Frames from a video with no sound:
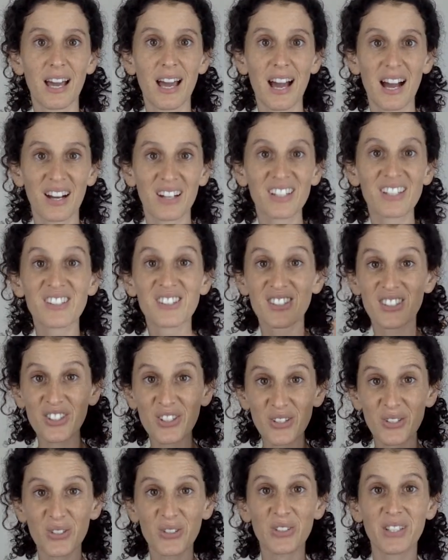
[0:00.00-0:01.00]
how to
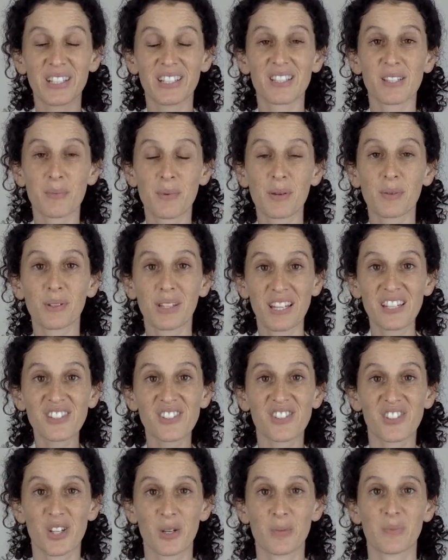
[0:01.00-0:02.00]
do intimate
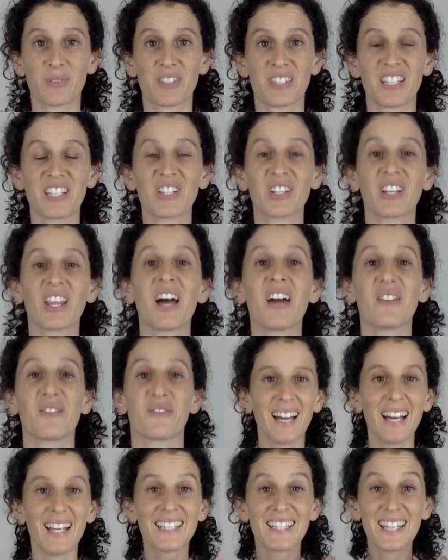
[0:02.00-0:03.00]
relationships in your life.
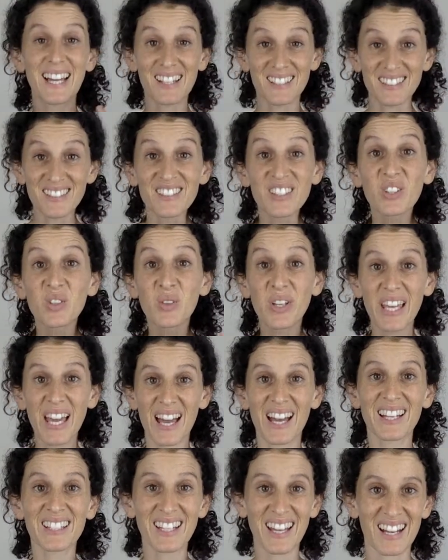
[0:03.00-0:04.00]
And yes, you
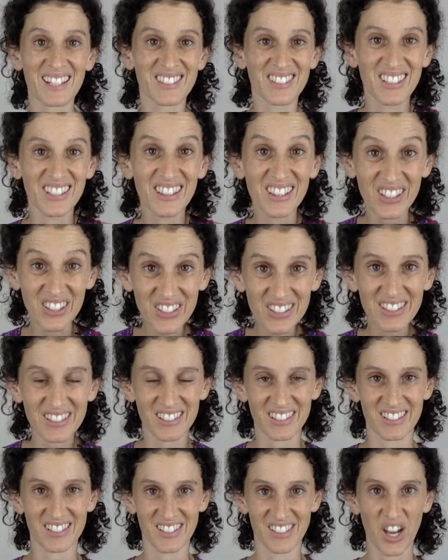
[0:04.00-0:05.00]
can actually learn
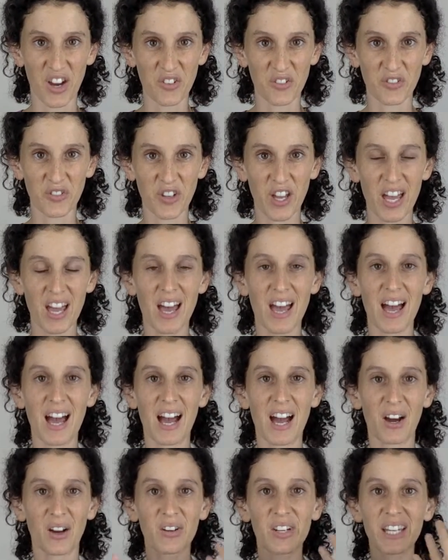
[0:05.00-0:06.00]
this stuff.
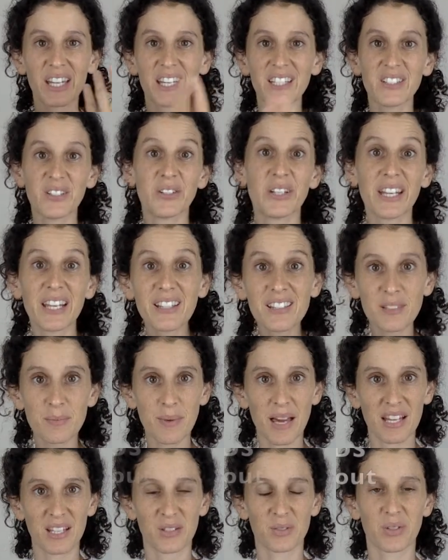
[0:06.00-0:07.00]
How to get your needs
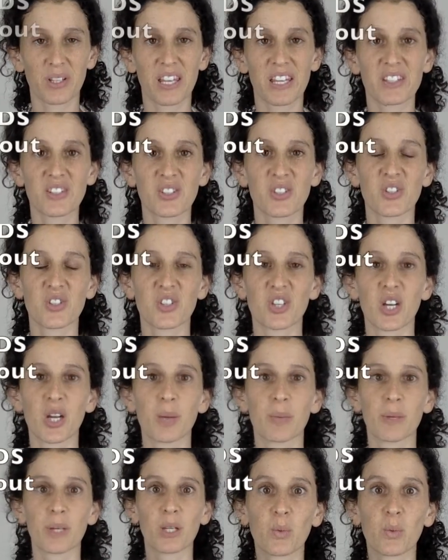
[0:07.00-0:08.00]
met in a
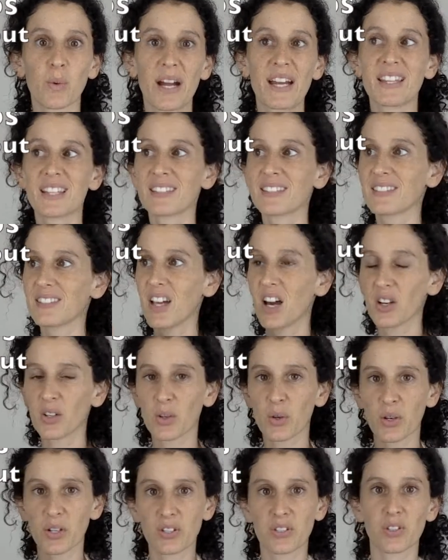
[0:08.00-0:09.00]
relationship way that's not
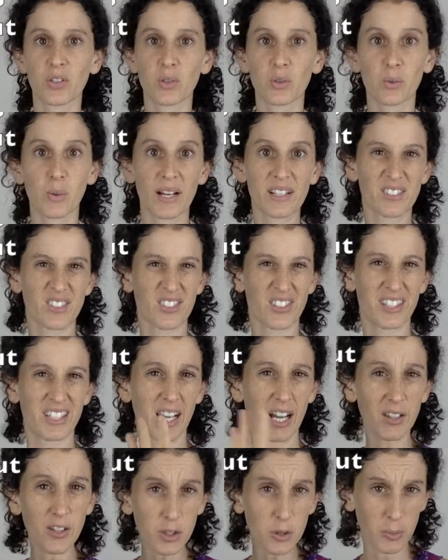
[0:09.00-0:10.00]
going to quench the
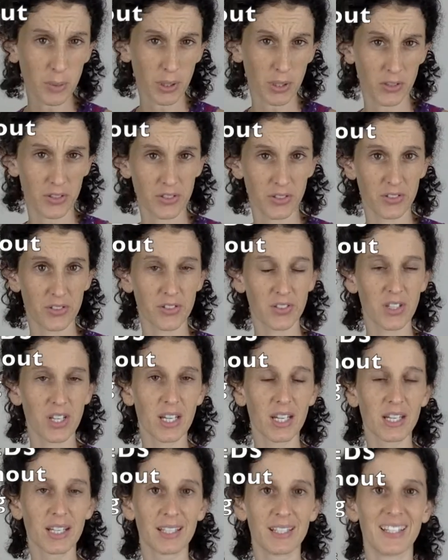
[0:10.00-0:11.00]
other person's
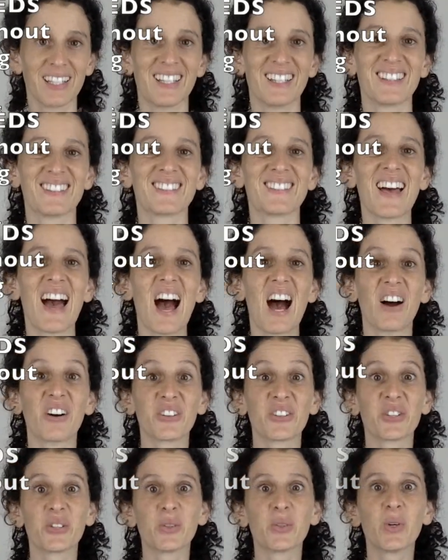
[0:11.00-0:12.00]
needs.
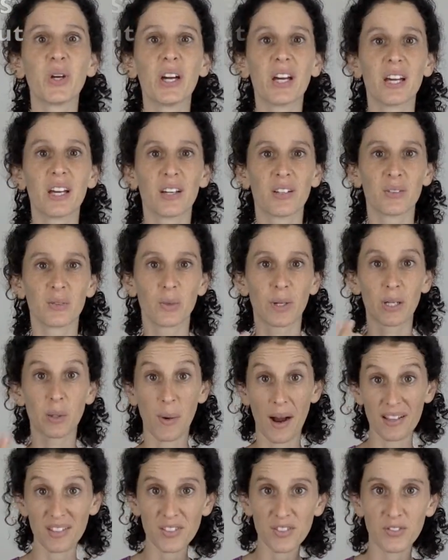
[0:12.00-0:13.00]
How to
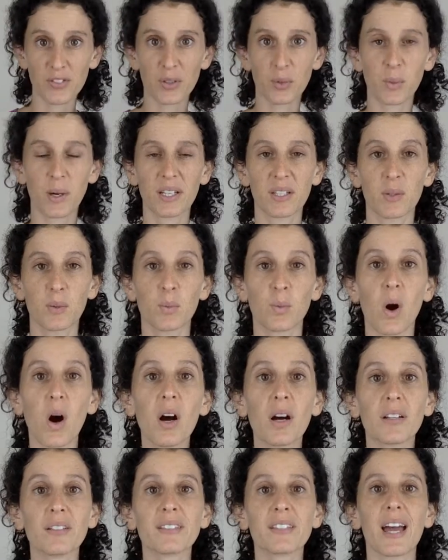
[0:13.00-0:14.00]
request for what you
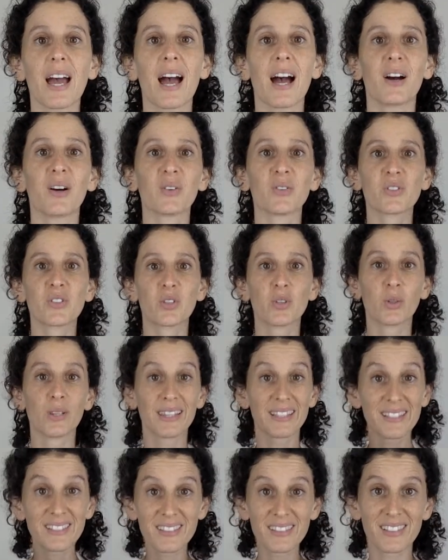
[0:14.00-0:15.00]
want. How to
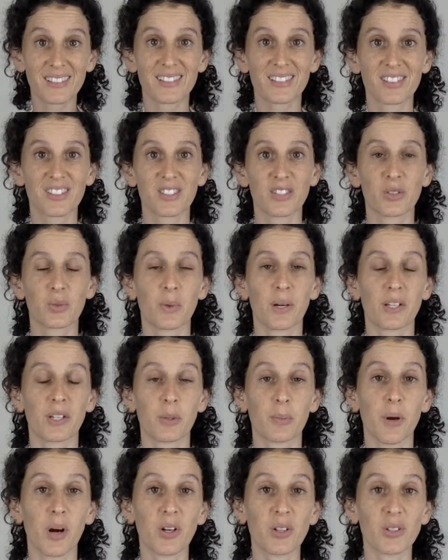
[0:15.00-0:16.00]
listen to what
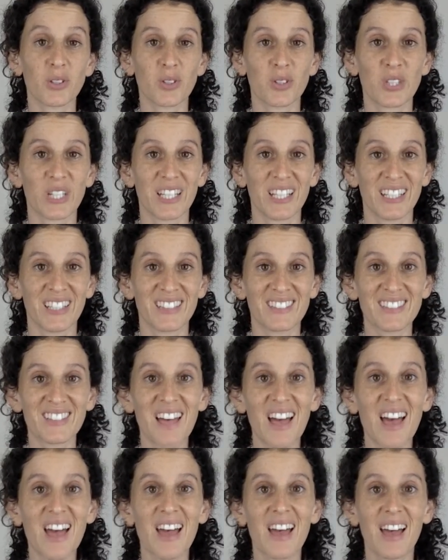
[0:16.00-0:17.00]
your partner needs.
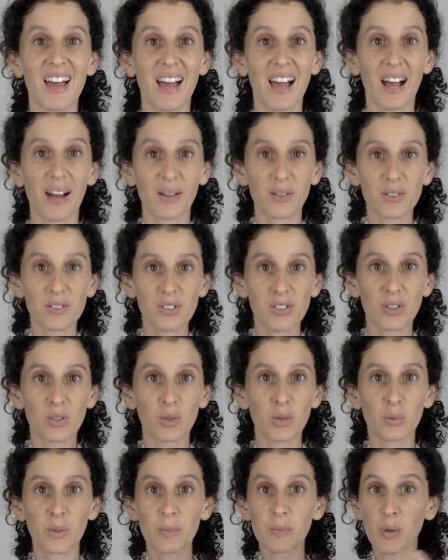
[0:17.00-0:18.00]
How
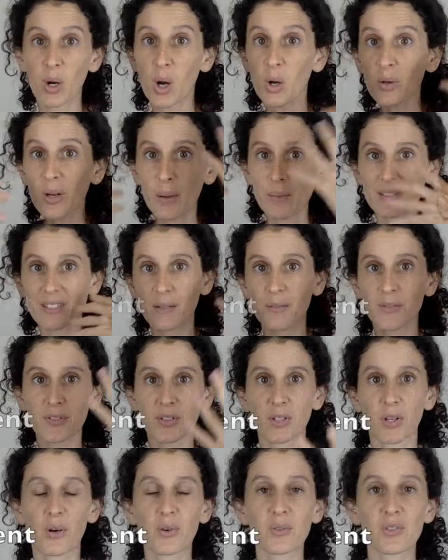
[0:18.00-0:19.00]
to reprogram some of
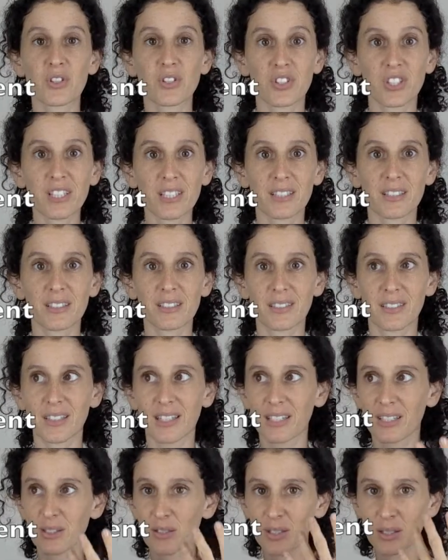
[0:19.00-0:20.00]
your own shit so
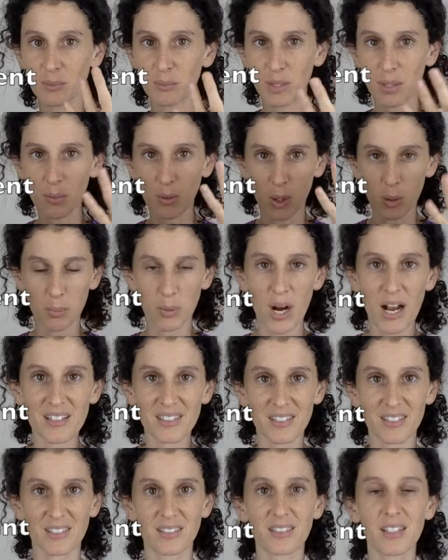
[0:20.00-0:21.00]
that you can be more
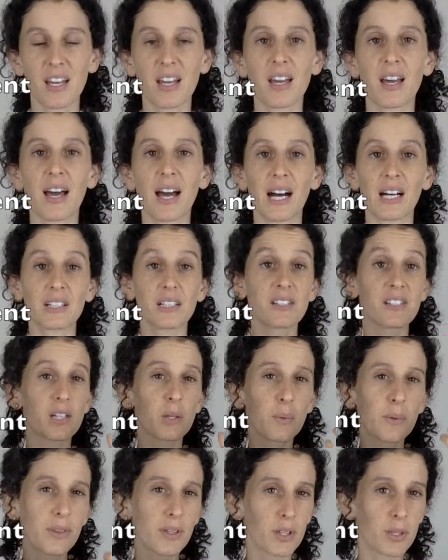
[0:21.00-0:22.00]
present. How to
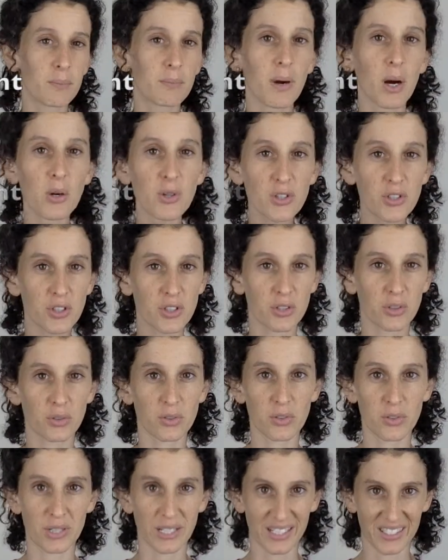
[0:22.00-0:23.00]
deal with your emotional
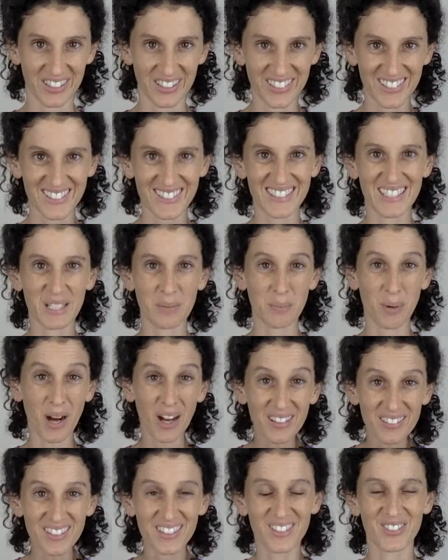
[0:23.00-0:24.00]
triggers in a
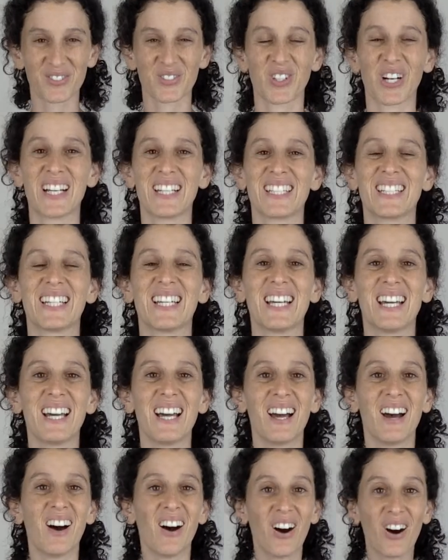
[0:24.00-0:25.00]
positive way.
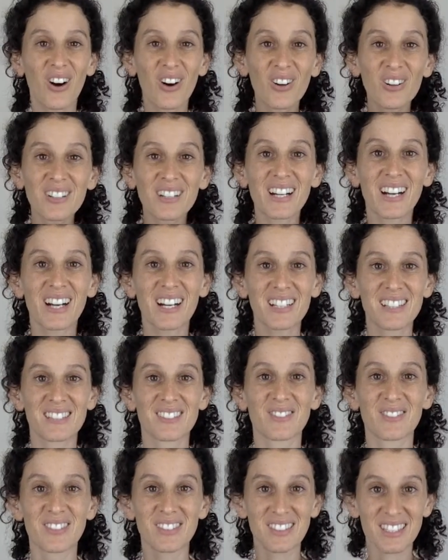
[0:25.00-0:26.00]
All kinds
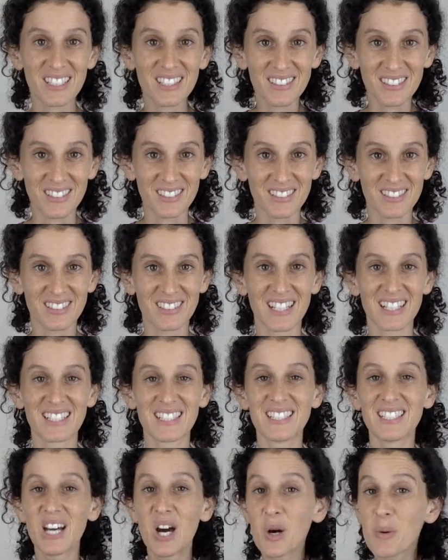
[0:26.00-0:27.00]
of skills that
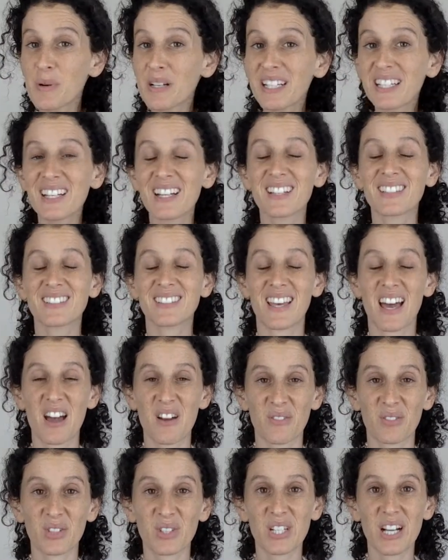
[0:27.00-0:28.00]
nobody has
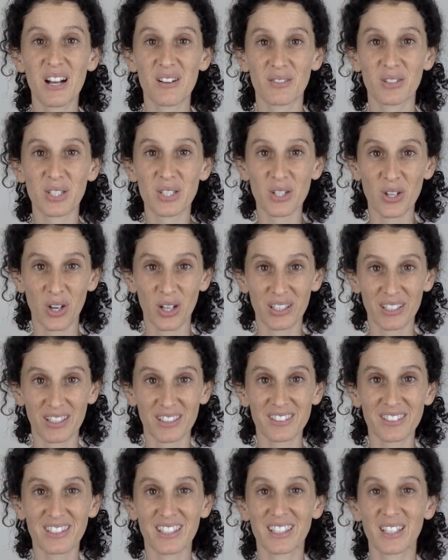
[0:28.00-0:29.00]
ever taught
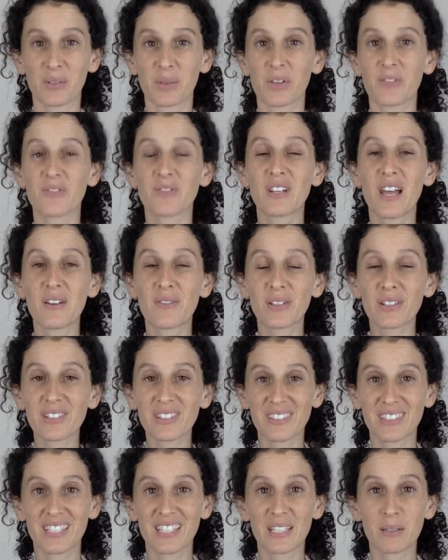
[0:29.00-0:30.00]
us and that we've never
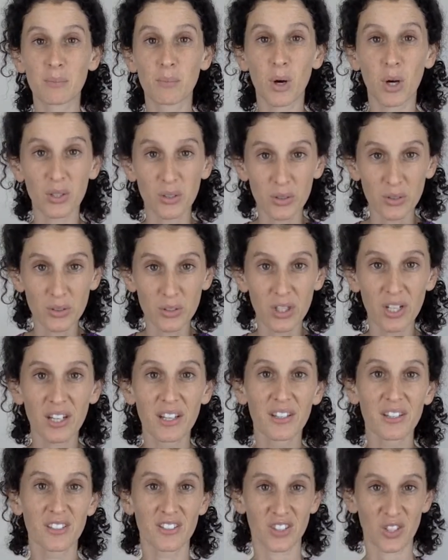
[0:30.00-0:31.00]
seen modeled
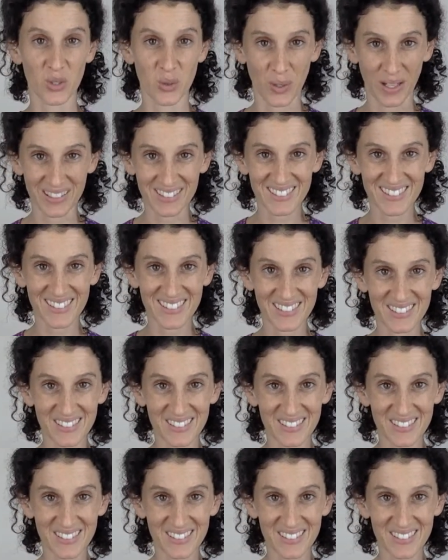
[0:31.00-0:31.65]
to us.